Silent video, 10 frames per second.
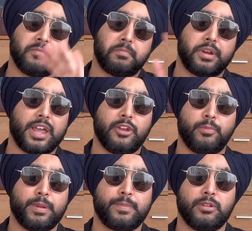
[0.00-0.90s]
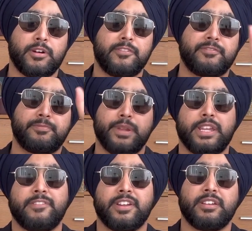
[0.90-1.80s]
But I know people who have been
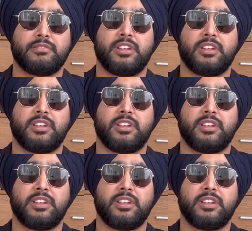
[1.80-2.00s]
even